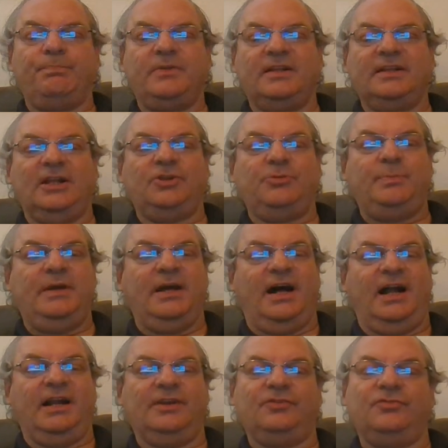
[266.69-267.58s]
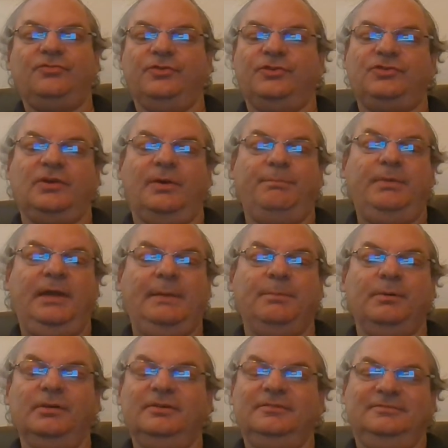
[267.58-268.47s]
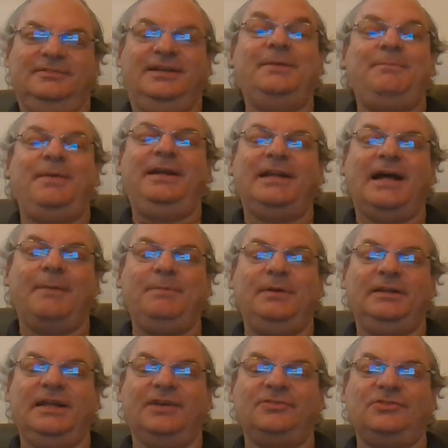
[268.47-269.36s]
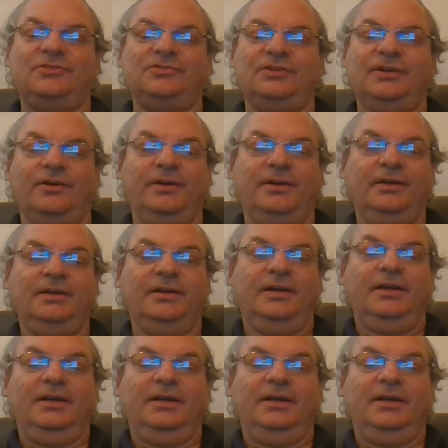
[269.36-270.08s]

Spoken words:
and let's be honest, for some people, it may not be necessary.